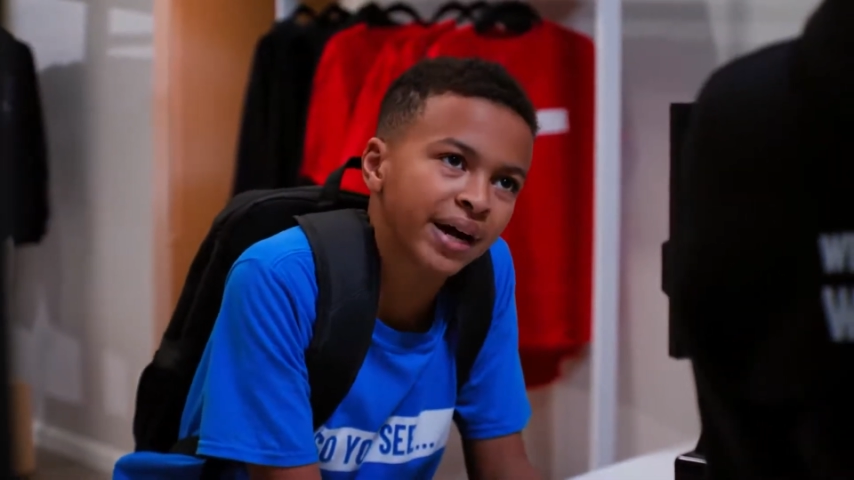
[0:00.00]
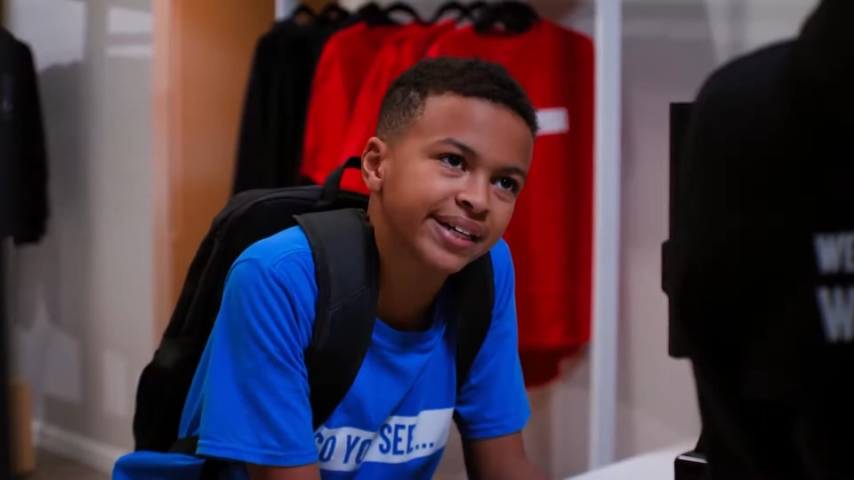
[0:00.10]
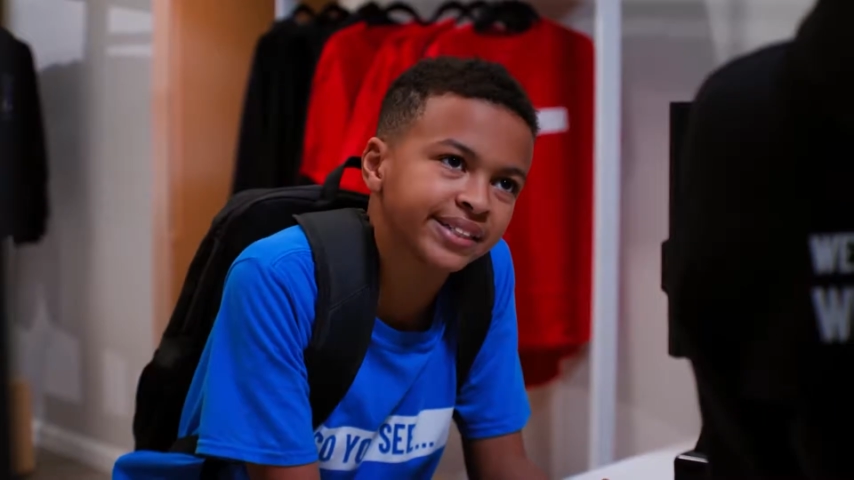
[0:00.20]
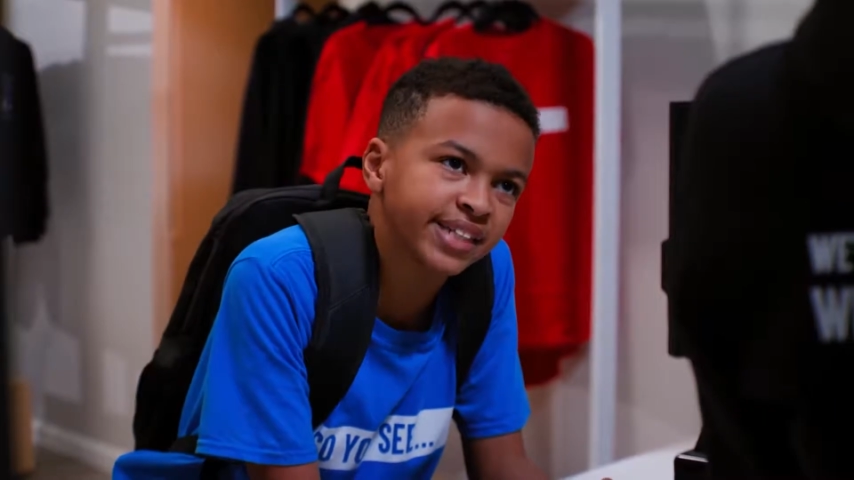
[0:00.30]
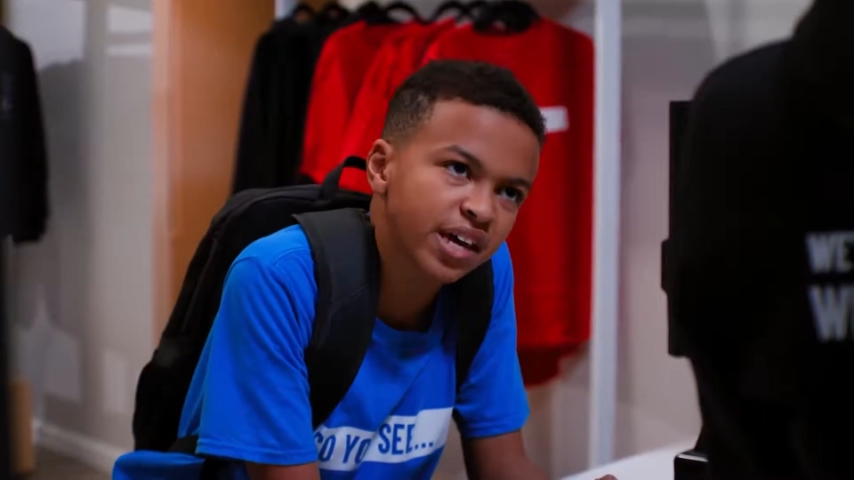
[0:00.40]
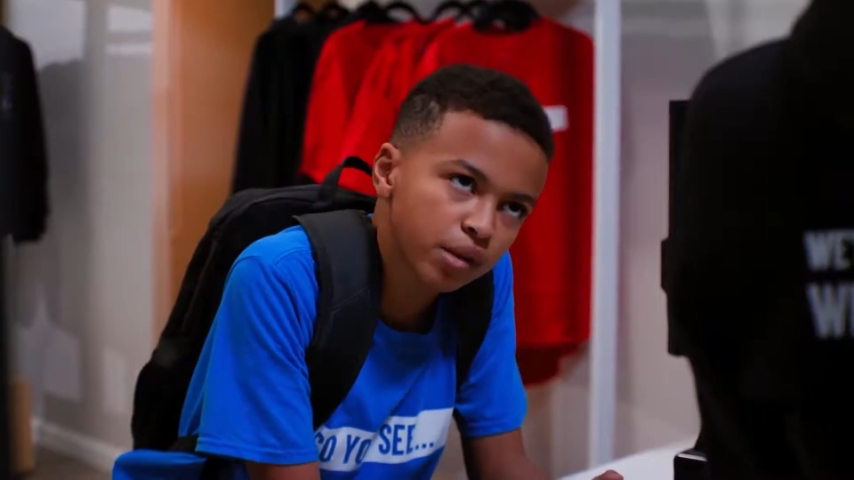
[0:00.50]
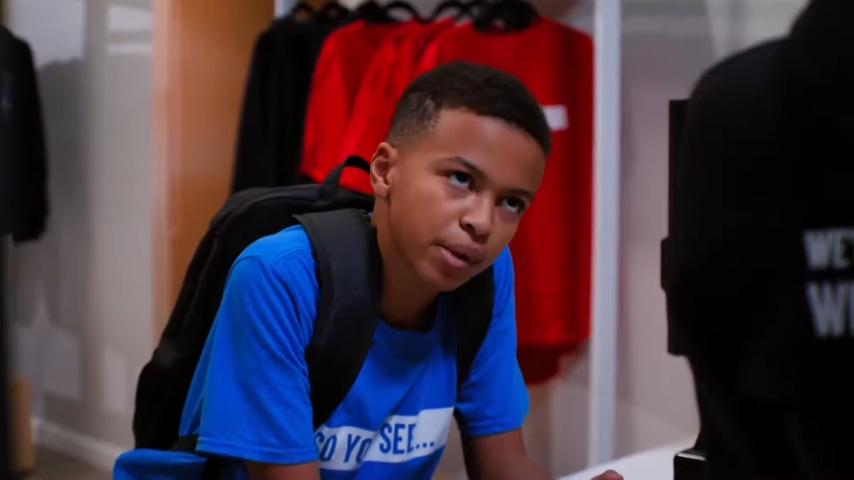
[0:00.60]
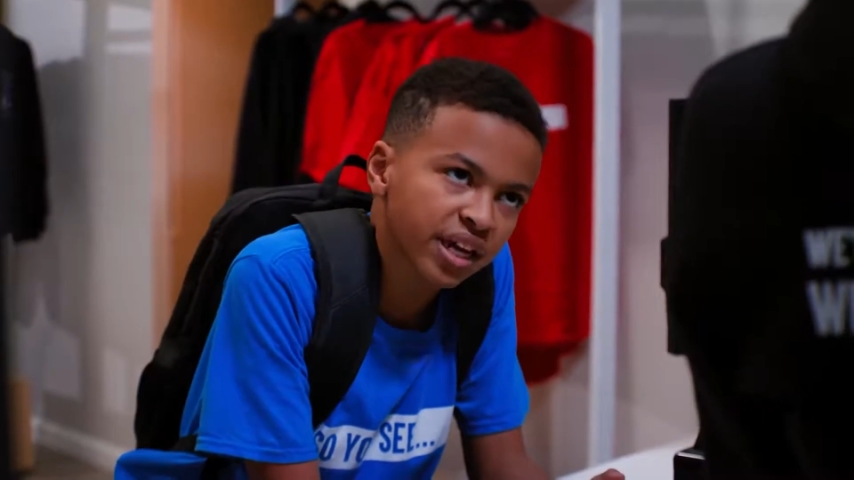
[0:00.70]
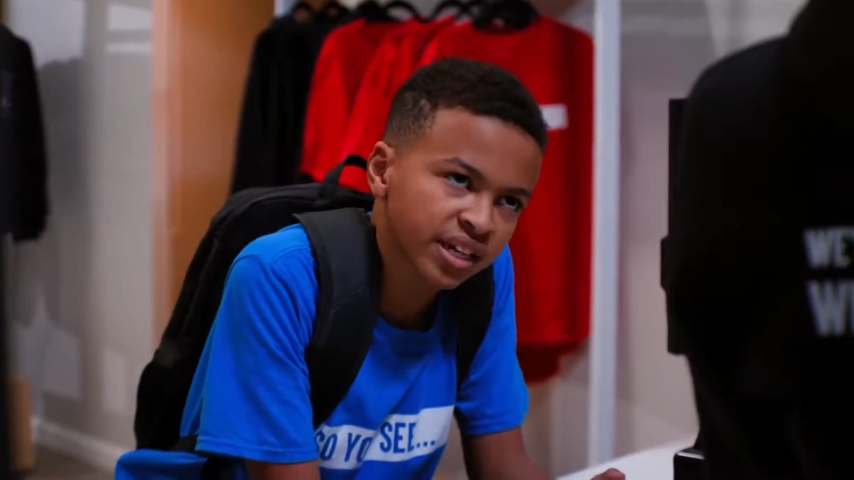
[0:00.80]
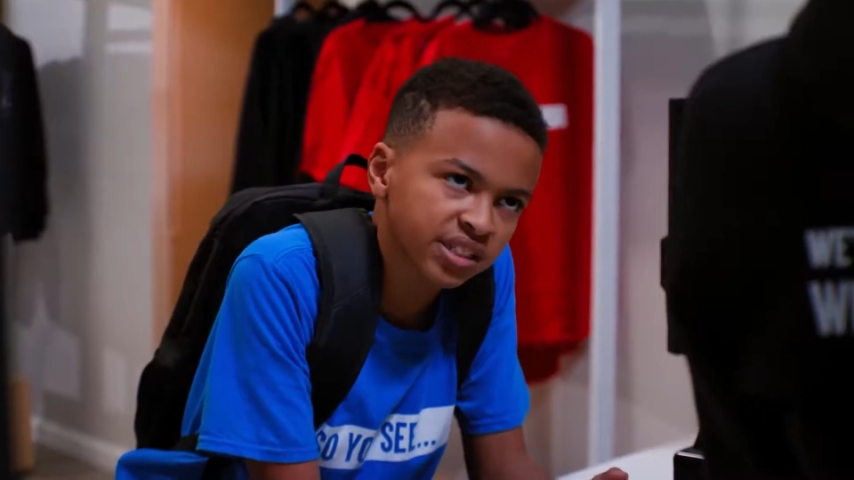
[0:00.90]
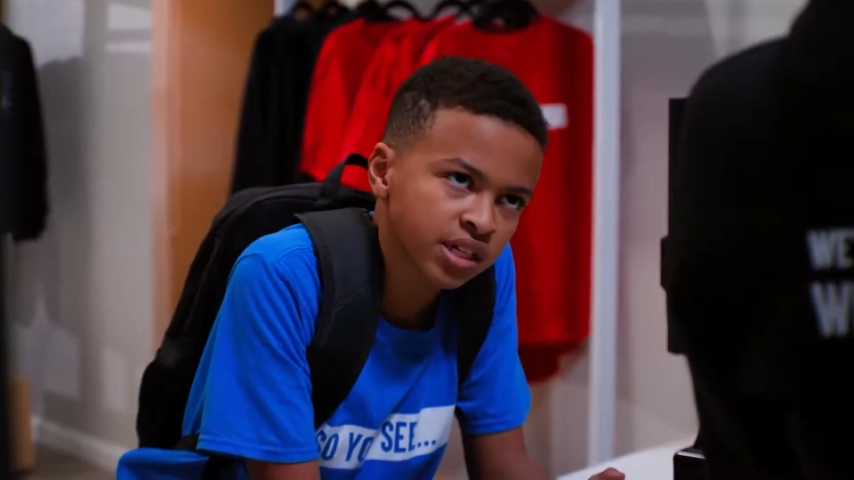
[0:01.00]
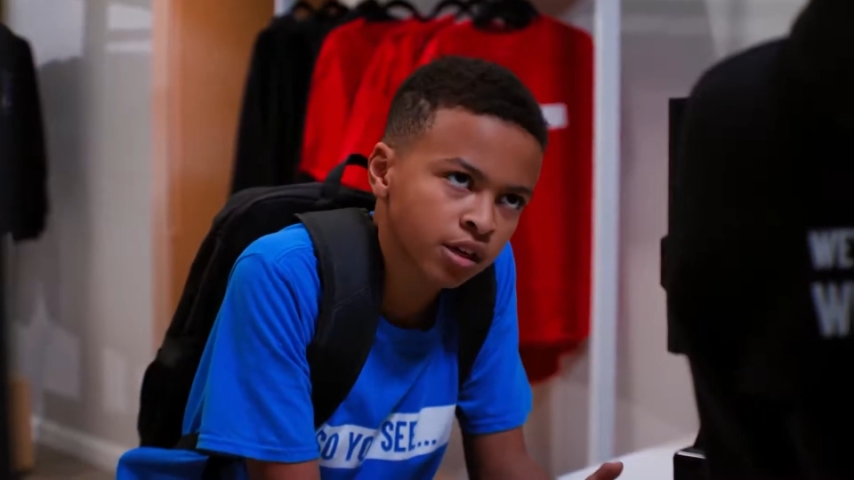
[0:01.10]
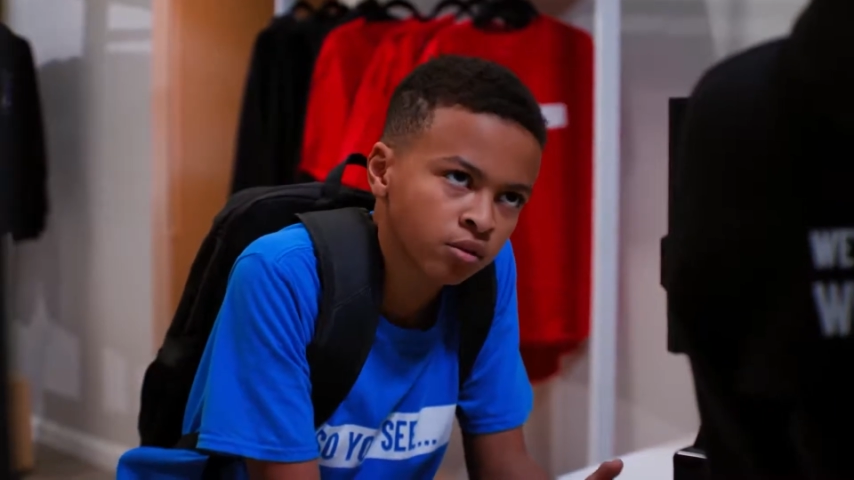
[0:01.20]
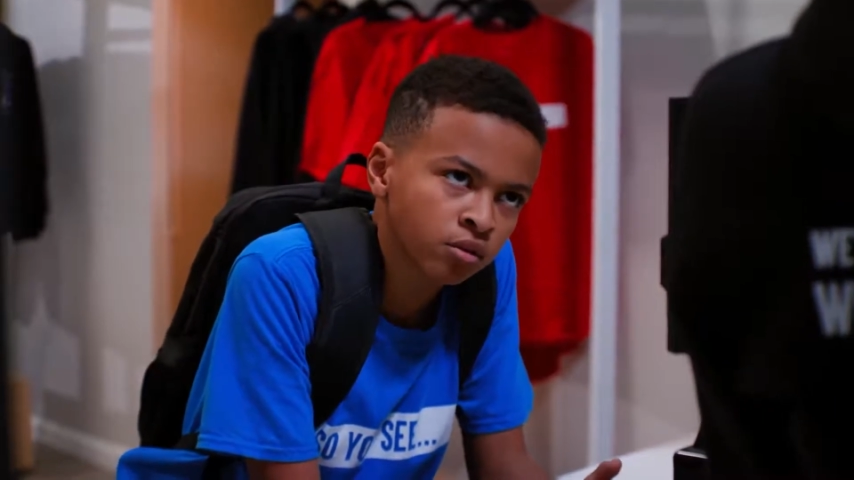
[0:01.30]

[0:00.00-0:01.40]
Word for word: about a date than making a sale.